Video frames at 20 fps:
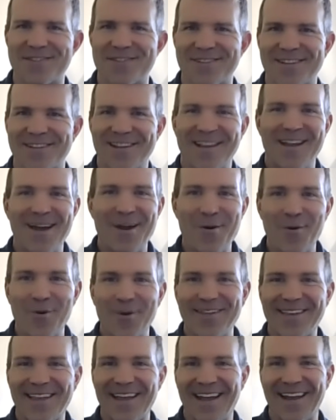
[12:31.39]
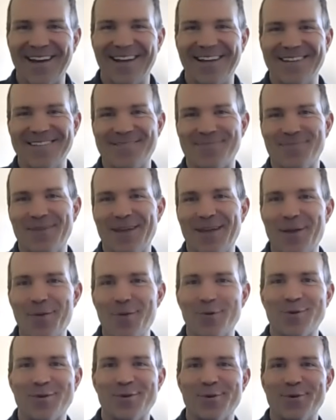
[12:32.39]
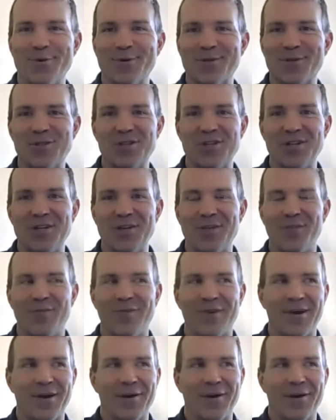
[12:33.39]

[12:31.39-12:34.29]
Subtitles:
And what Danny's been able to achieve